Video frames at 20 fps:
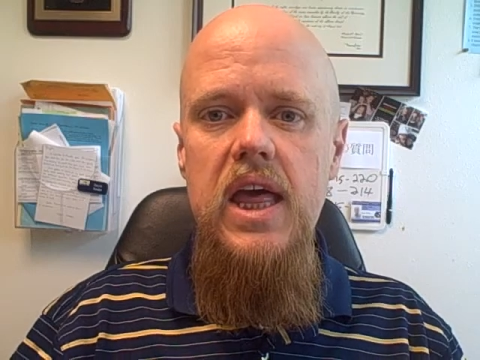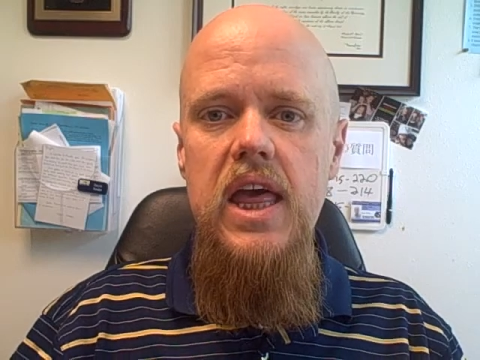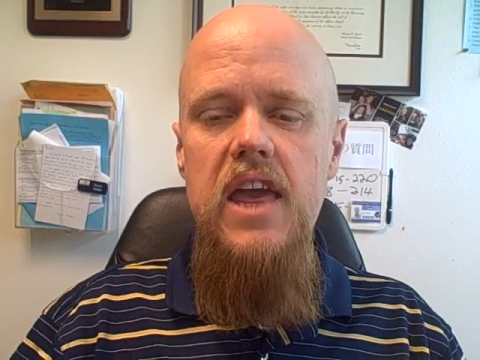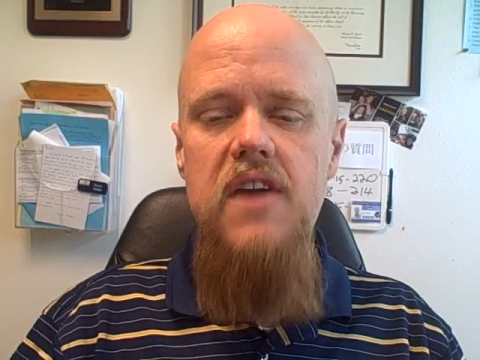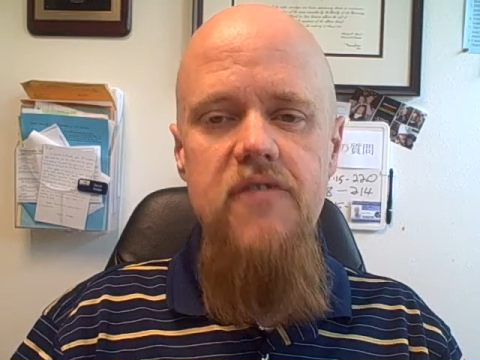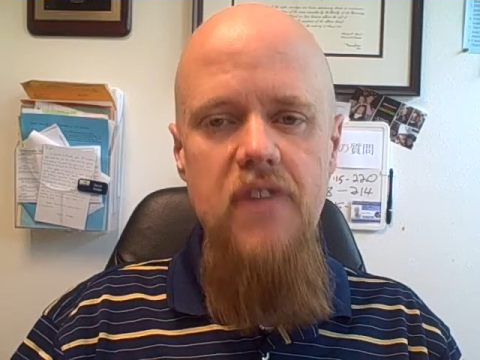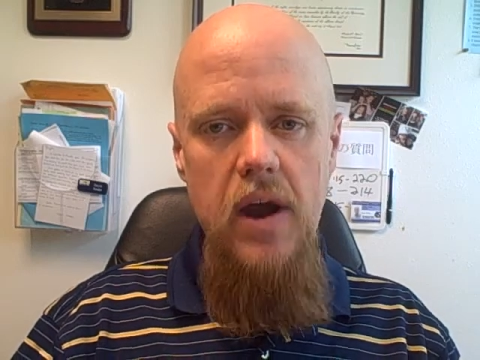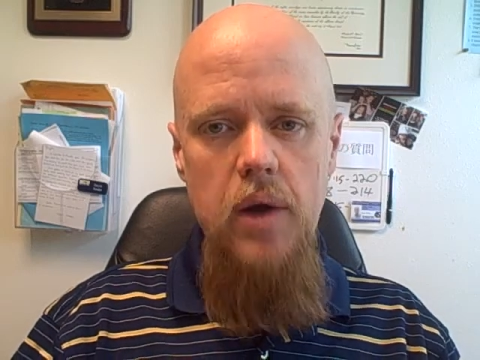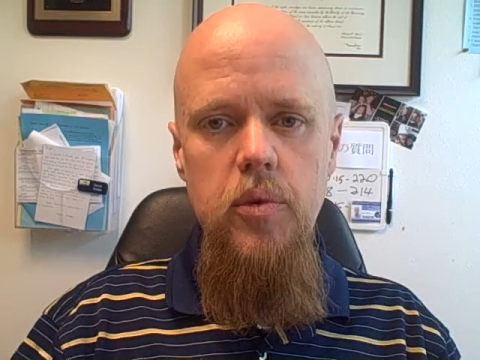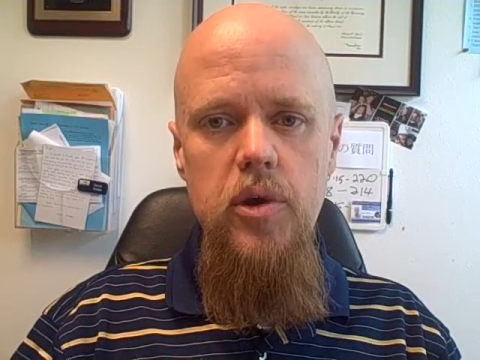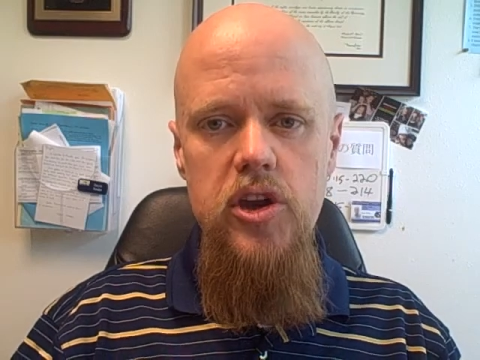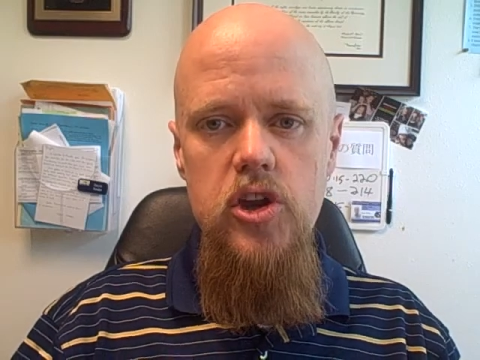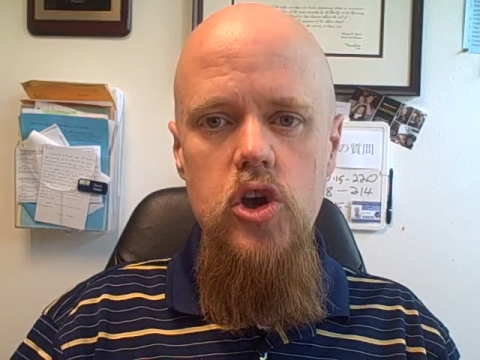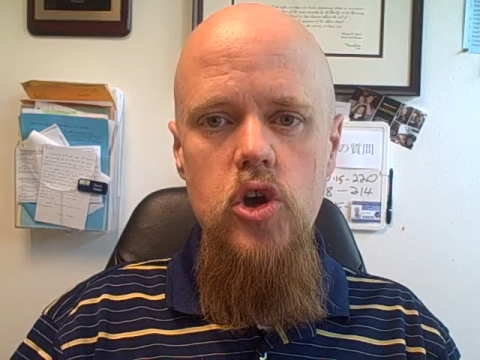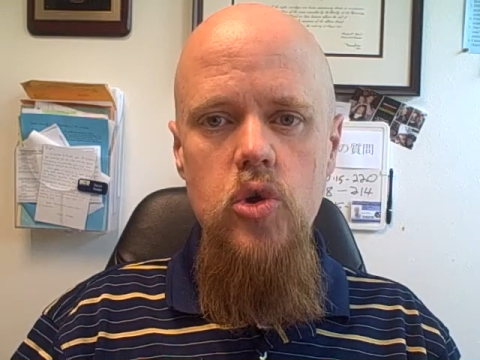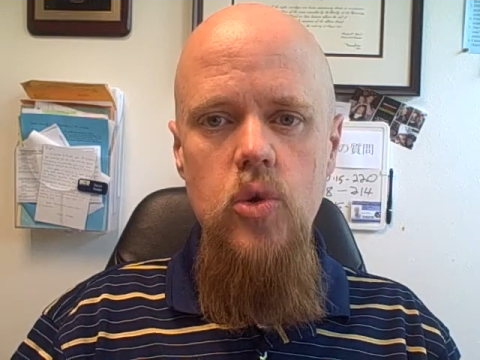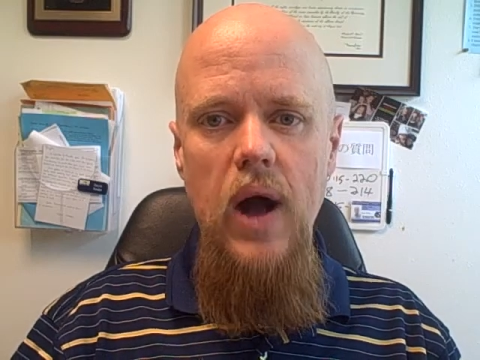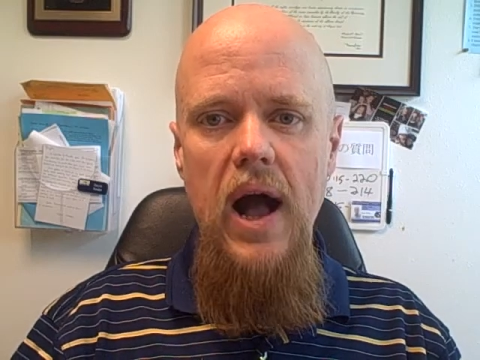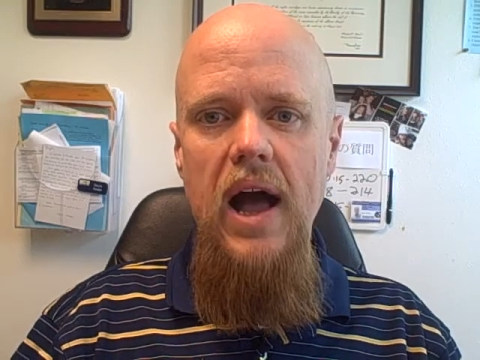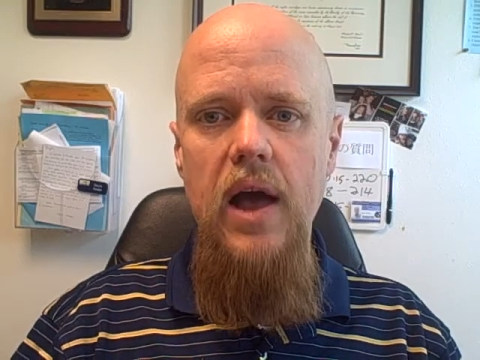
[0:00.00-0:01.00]
if I were
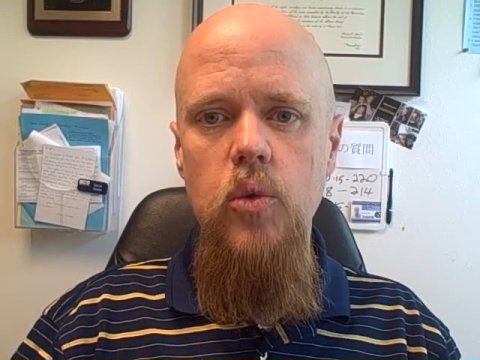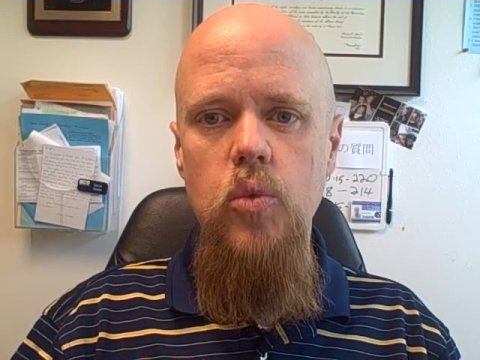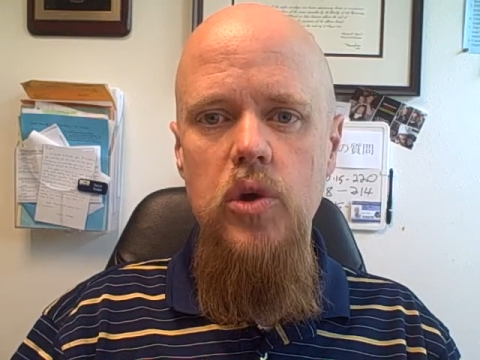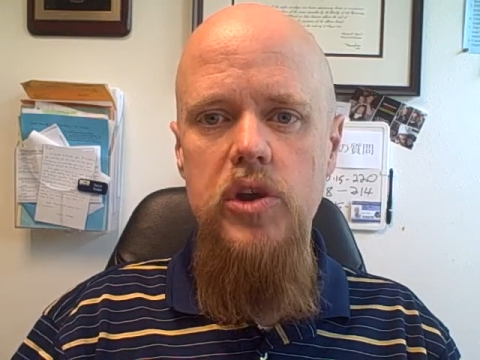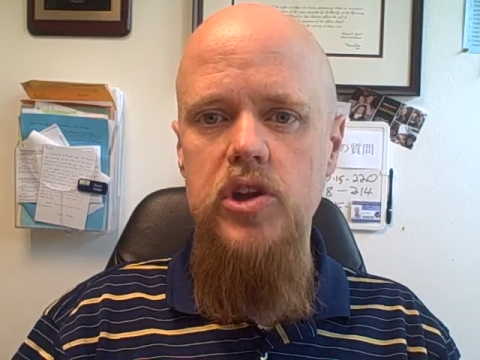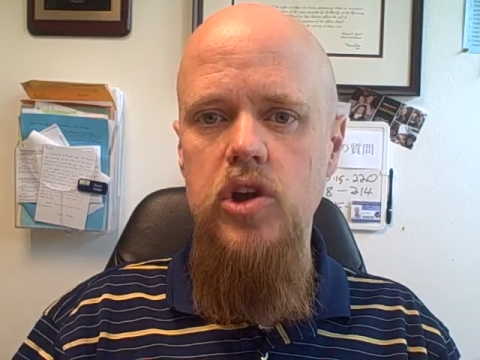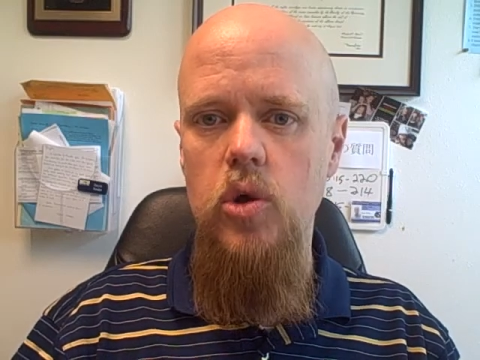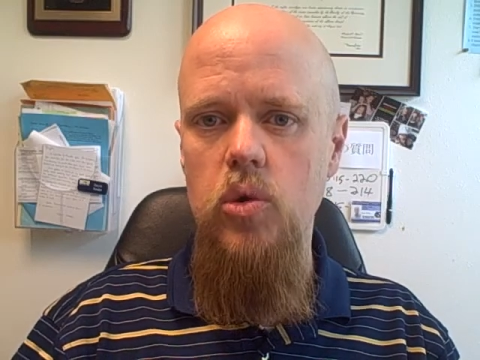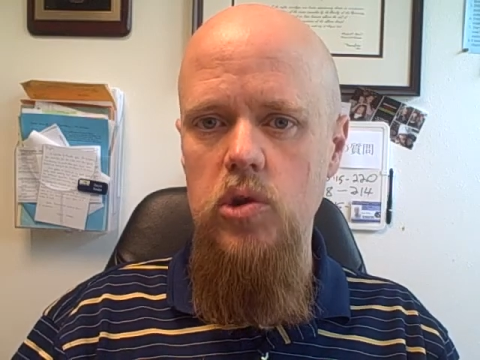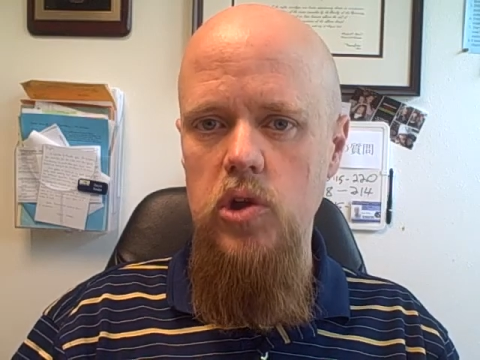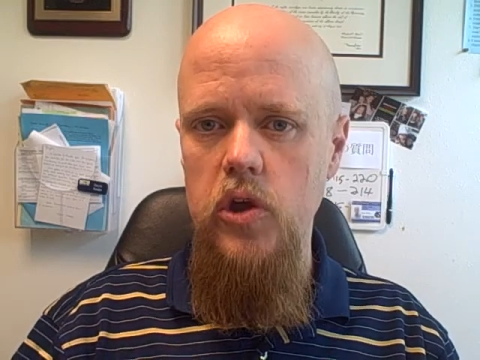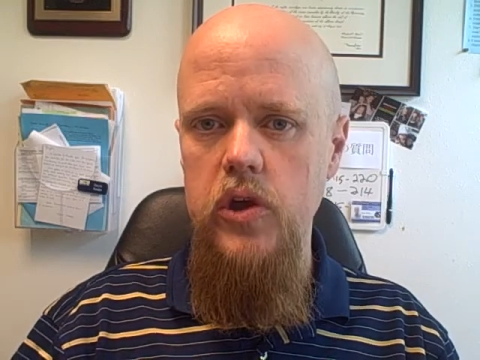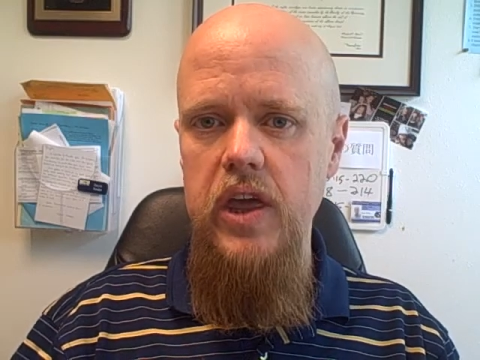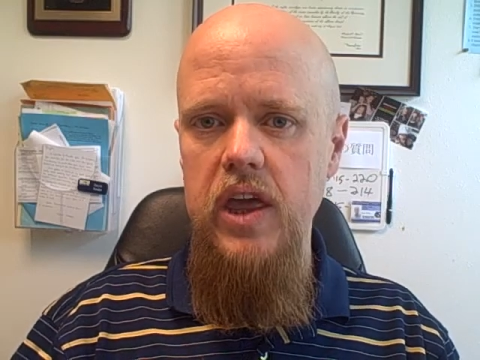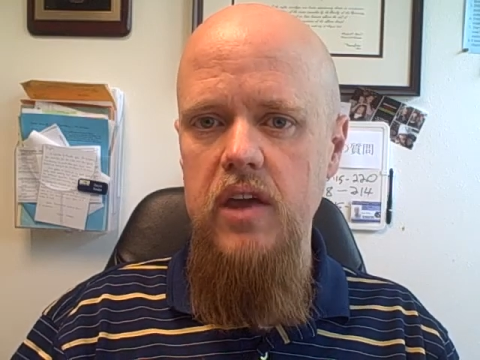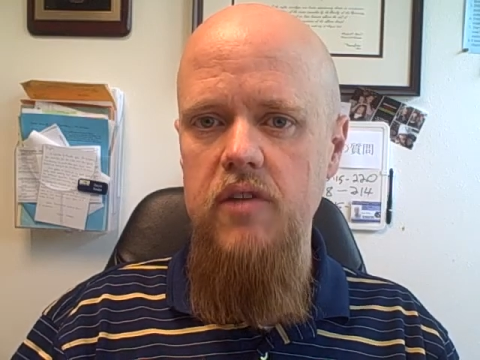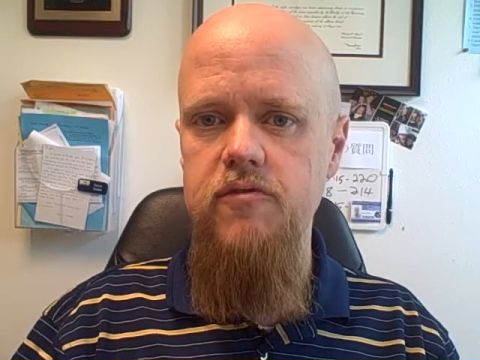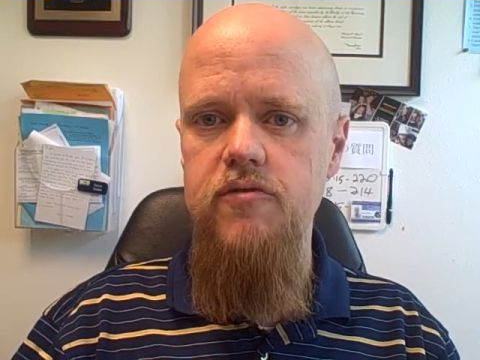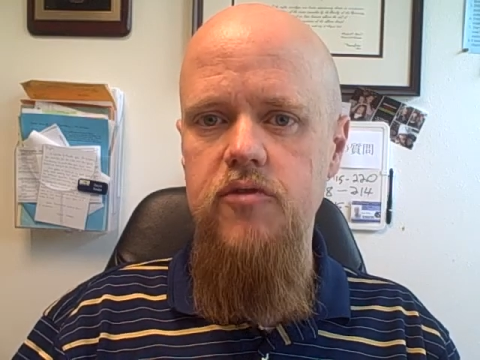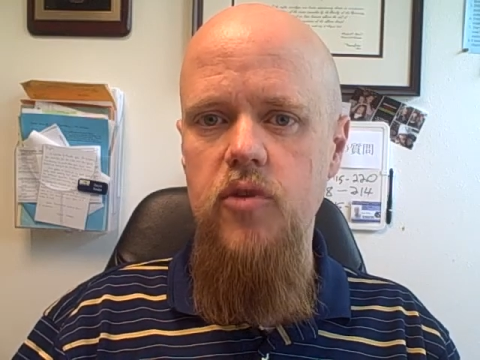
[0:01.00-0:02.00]
you, I would go
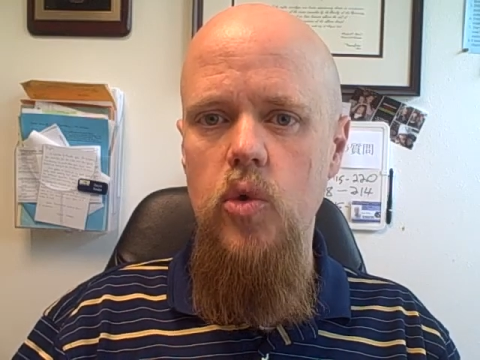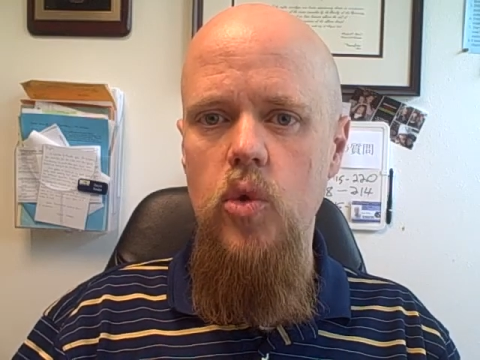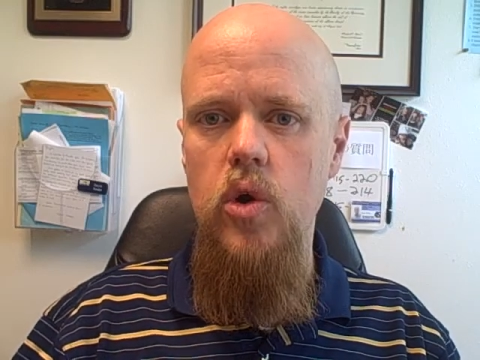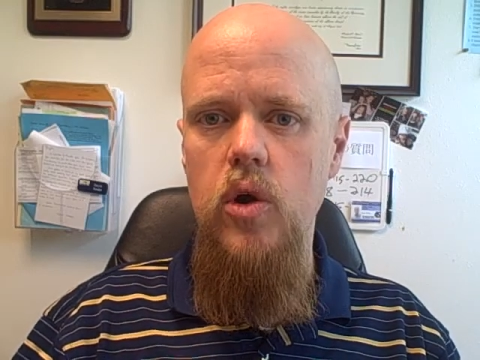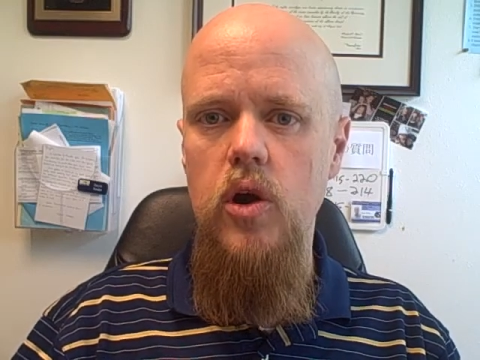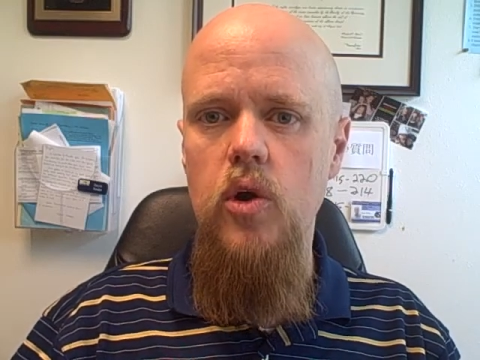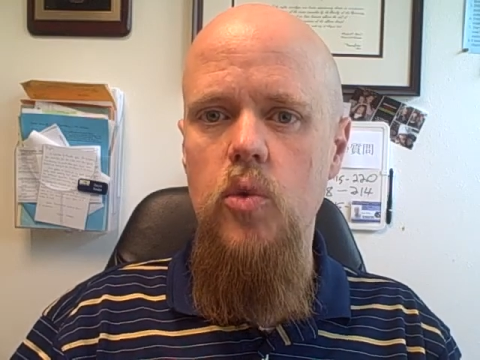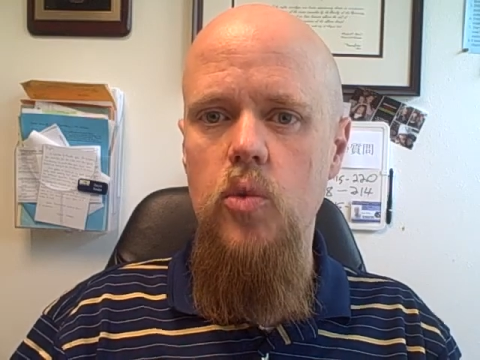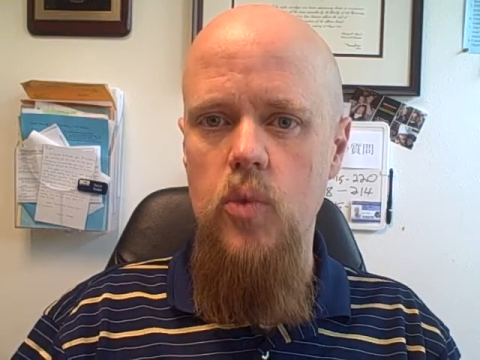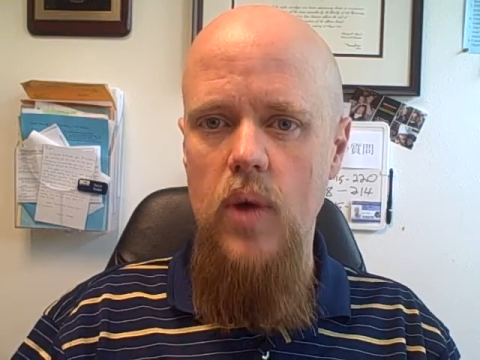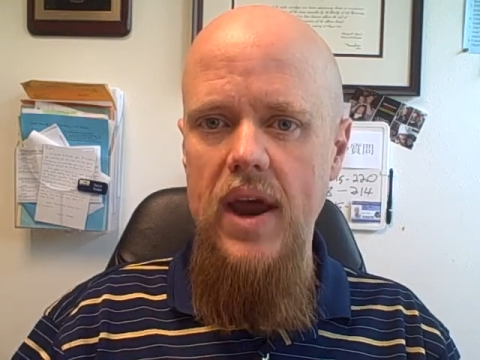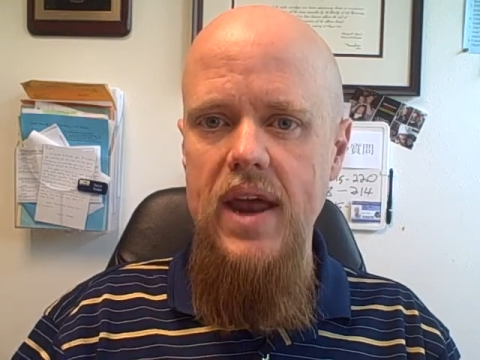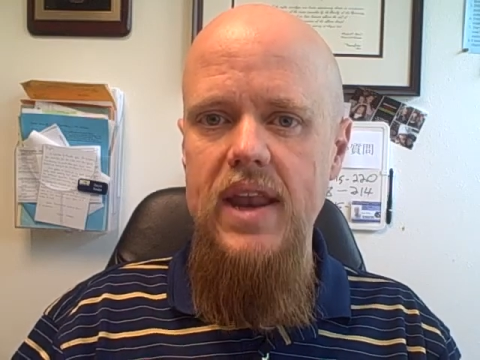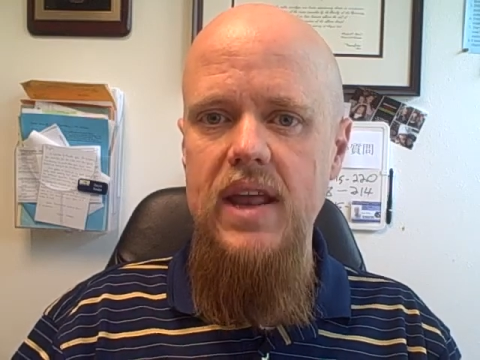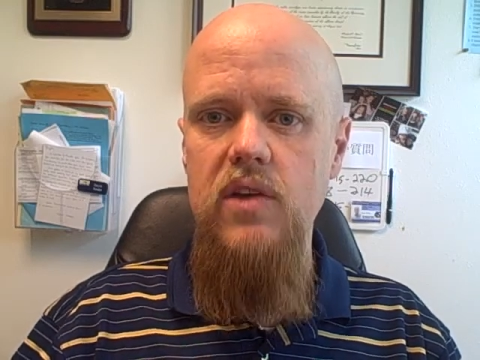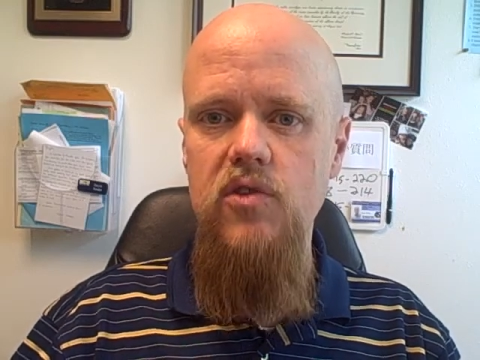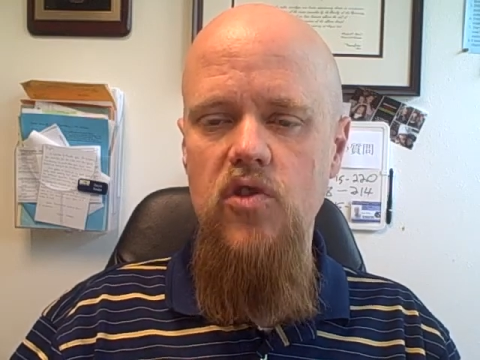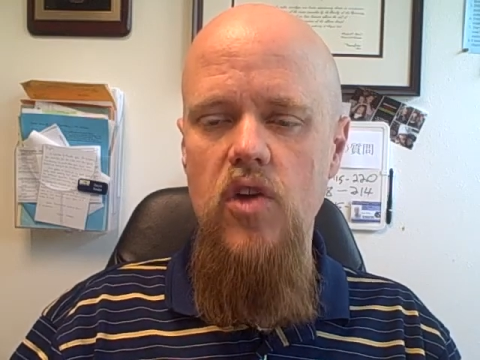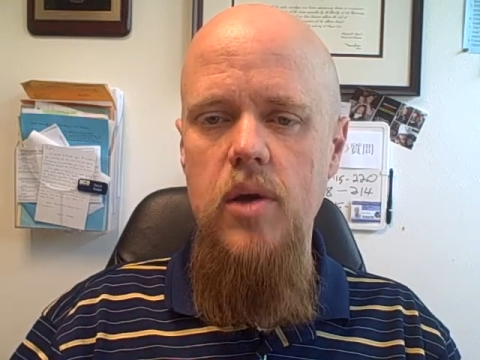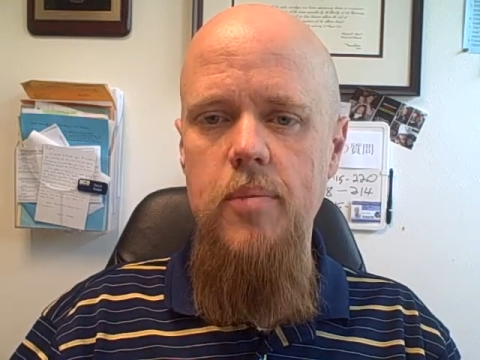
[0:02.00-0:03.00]
looking for writings